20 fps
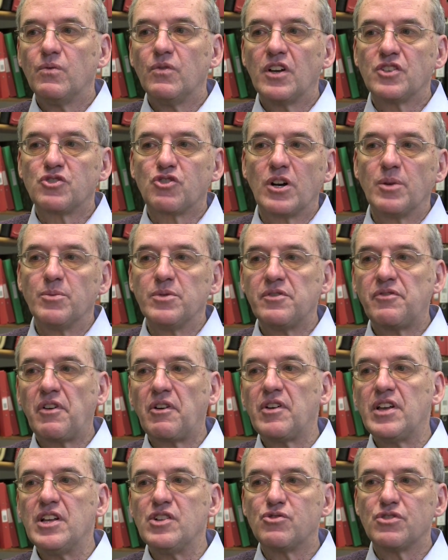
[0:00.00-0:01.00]
astronomers are
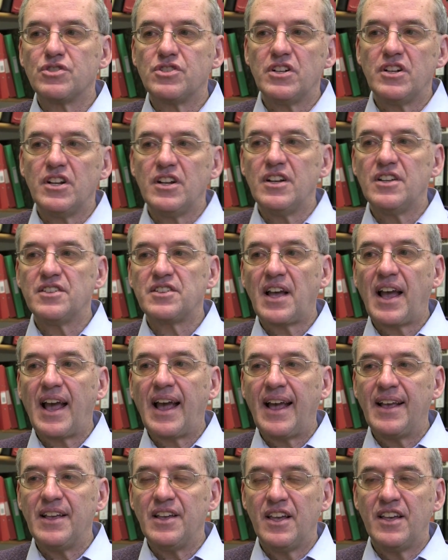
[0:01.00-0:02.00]
very interested in
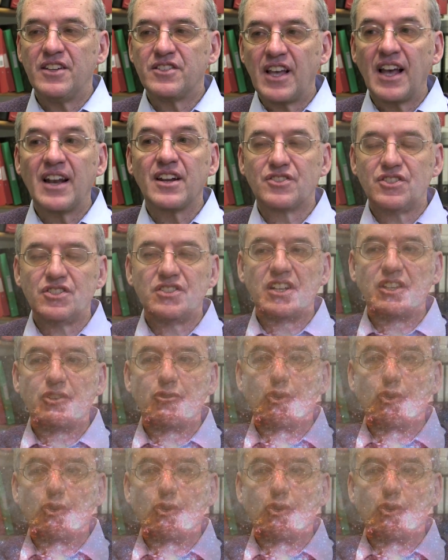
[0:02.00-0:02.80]
is galaxies tend